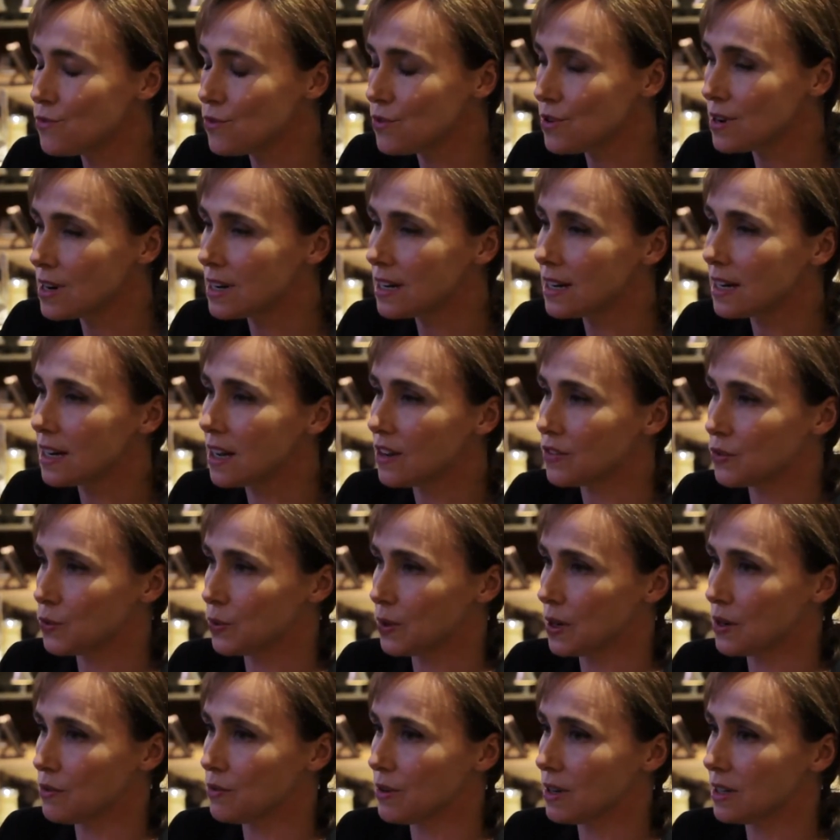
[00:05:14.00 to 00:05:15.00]
really loved
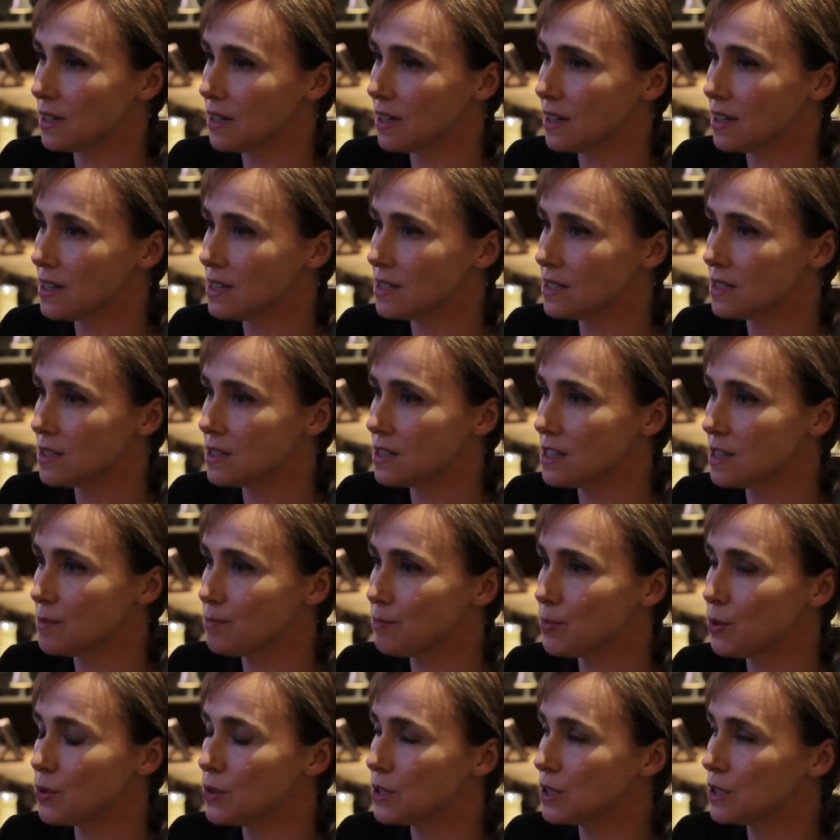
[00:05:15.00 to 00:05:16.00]
when I read it, is the
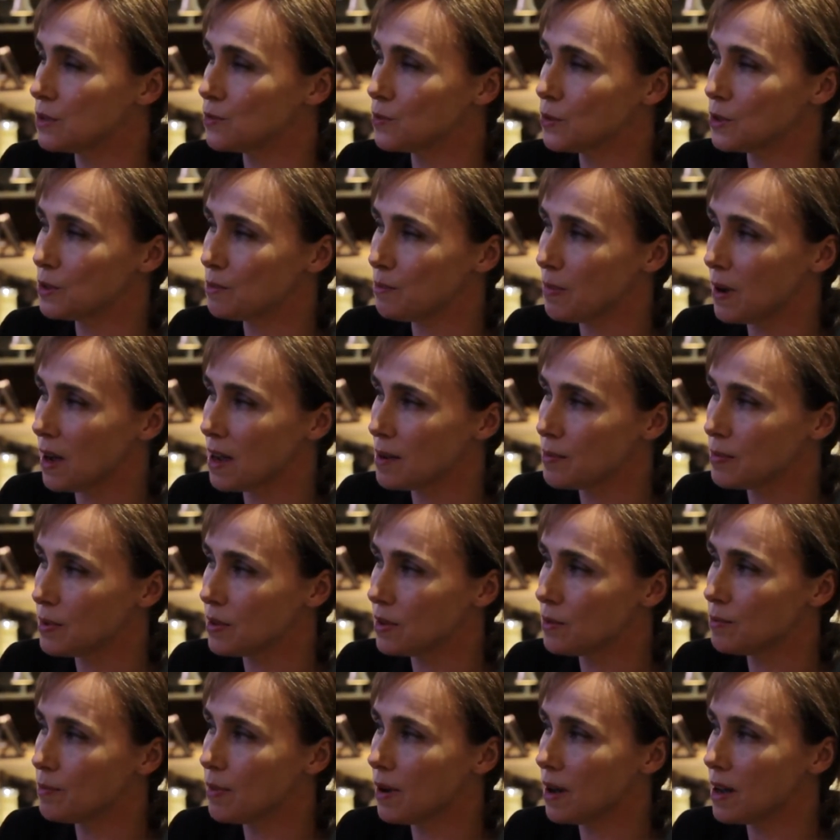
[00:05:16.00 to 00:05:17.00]
Poisonwood
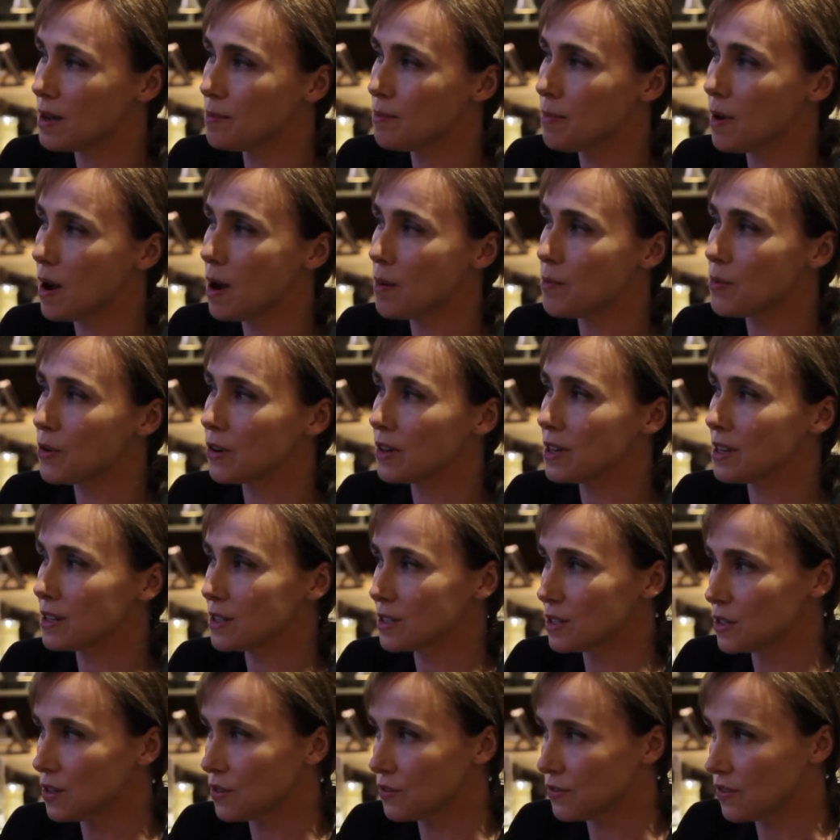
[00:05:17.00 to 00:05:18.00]
Bible by Barbara
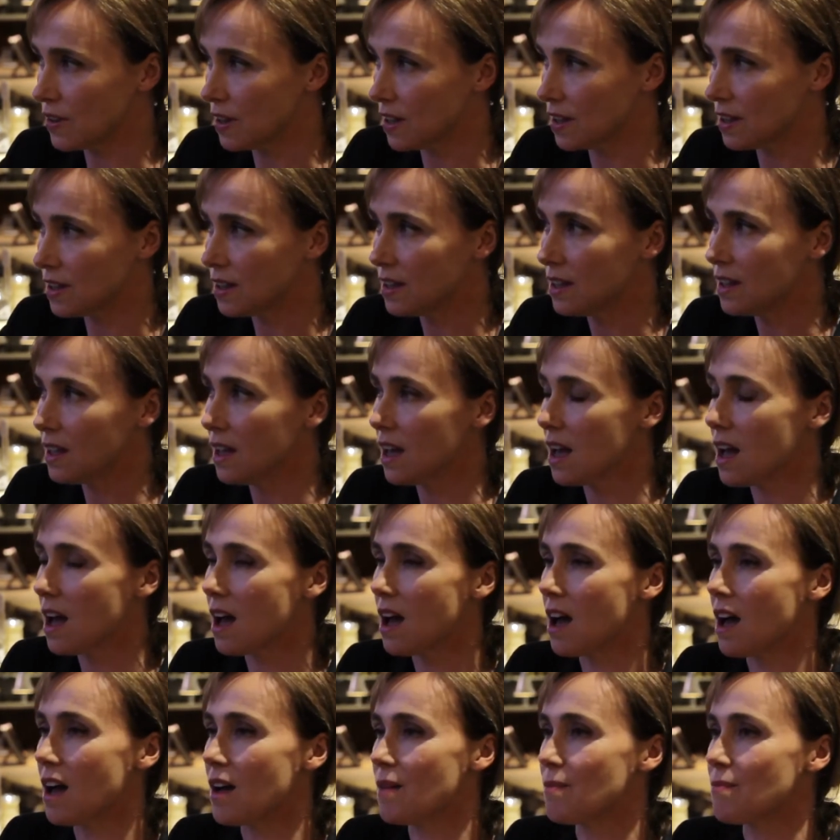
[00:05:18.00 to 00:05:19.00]
Kingsolver,
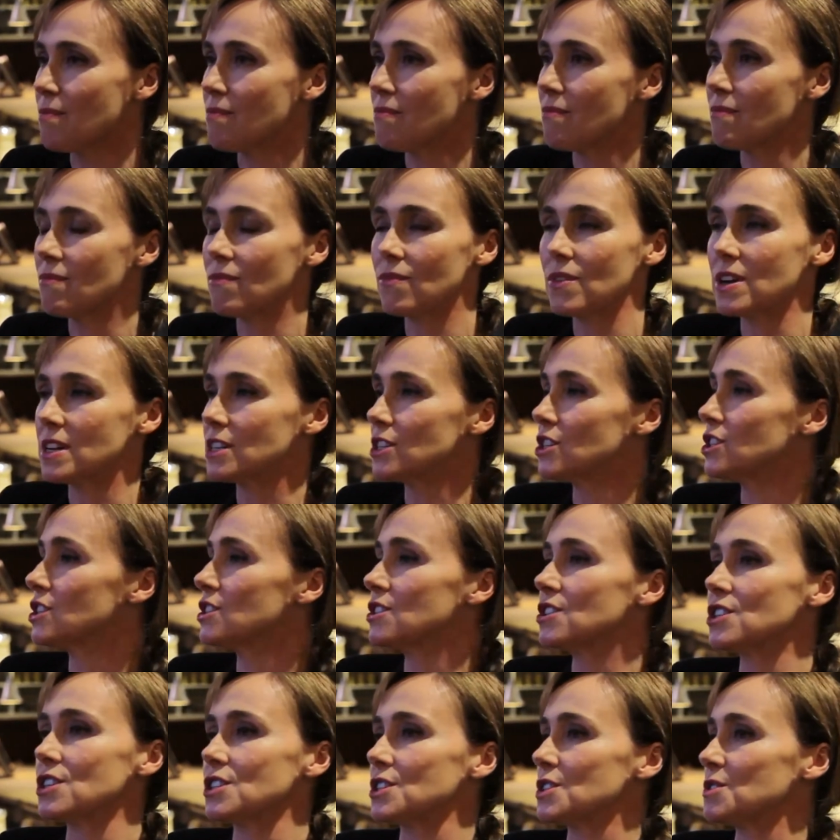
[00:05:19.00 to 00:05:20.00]

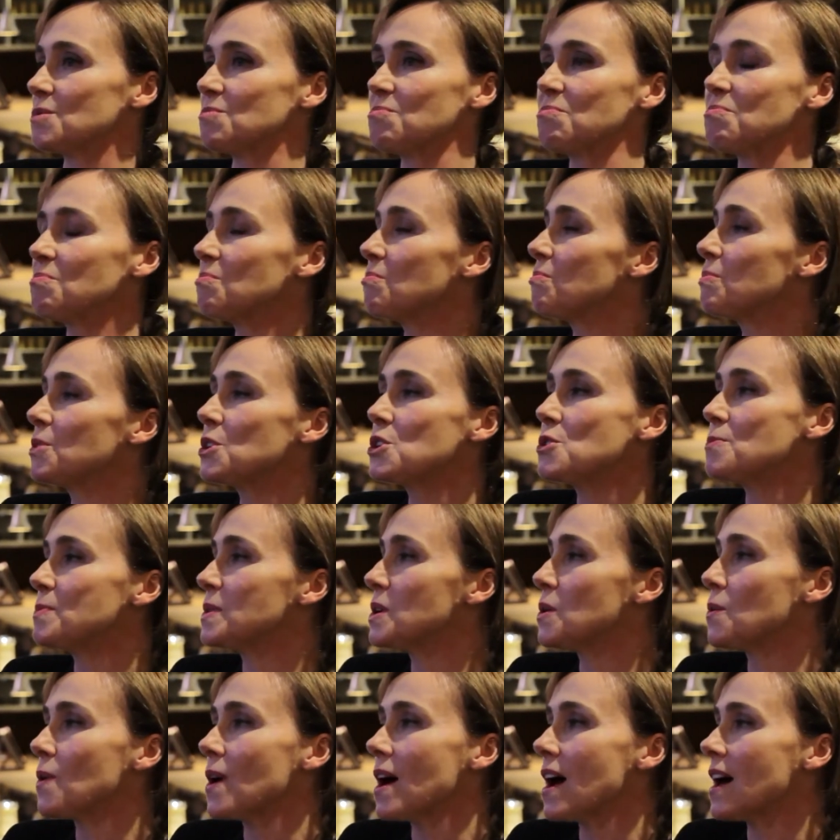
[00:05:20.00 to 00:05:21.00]
which just blew
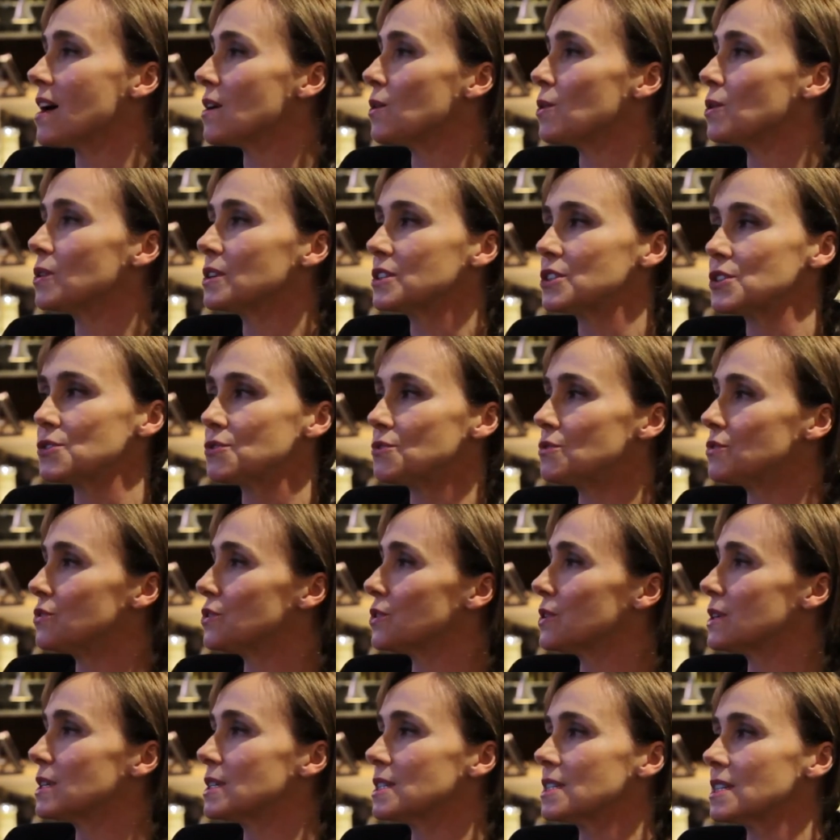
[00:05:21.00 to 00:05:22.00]
me away. All the different
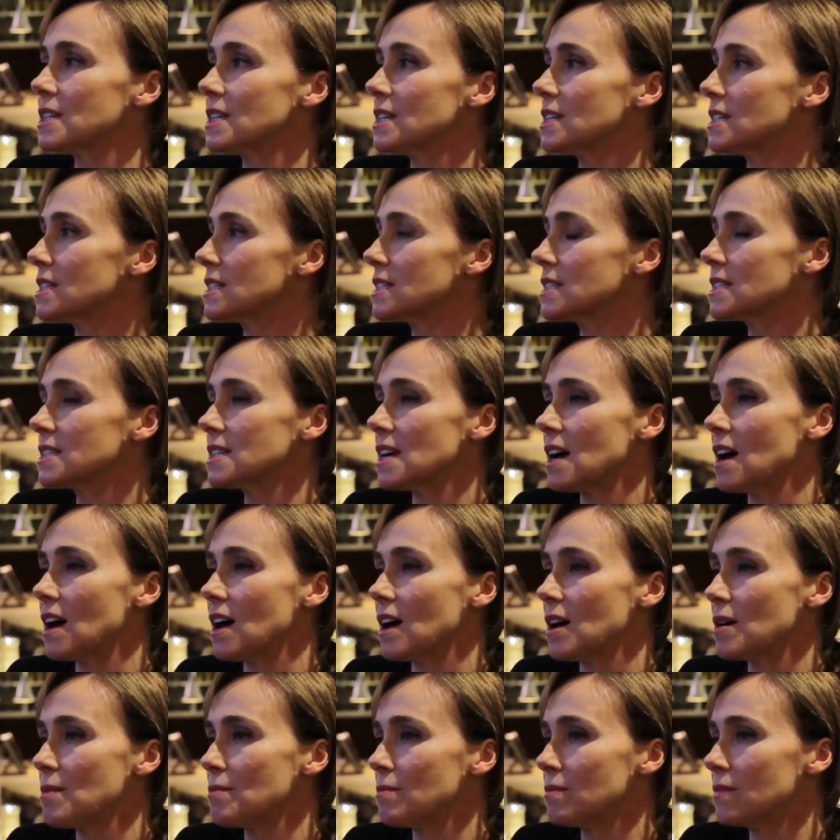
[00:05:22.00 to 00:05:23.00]
voices,
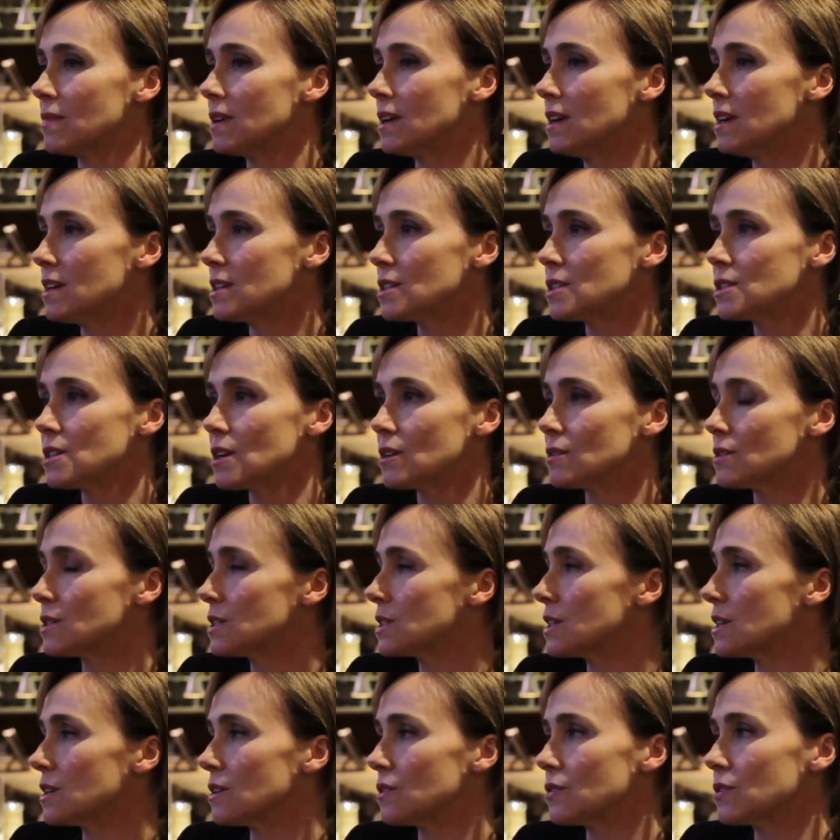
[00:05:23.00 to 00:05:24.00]
so
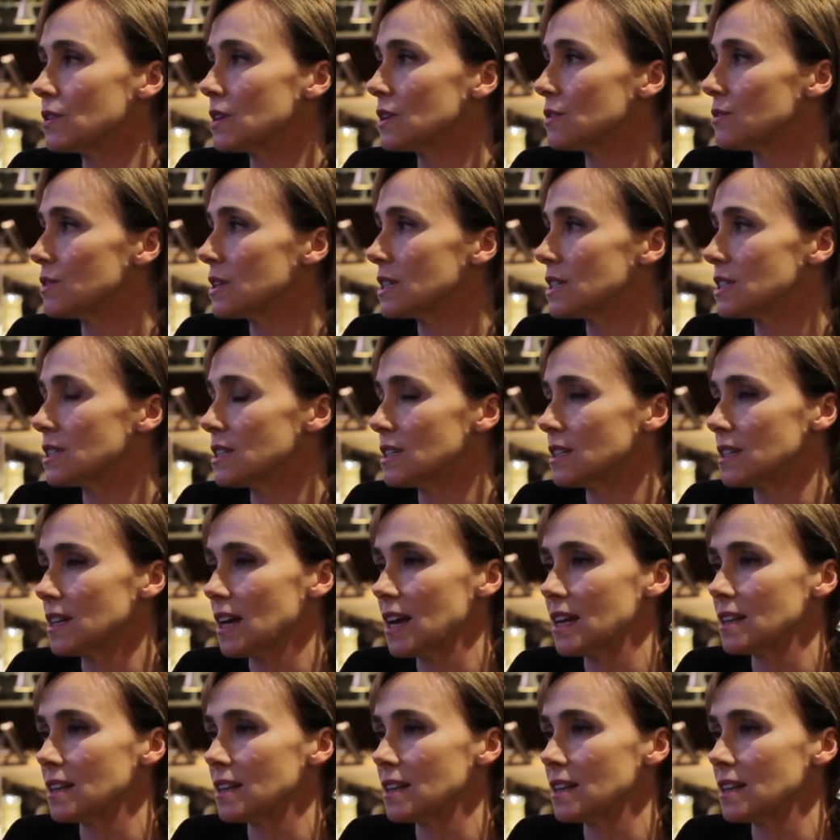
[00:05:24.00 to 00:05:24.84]
skillfully written,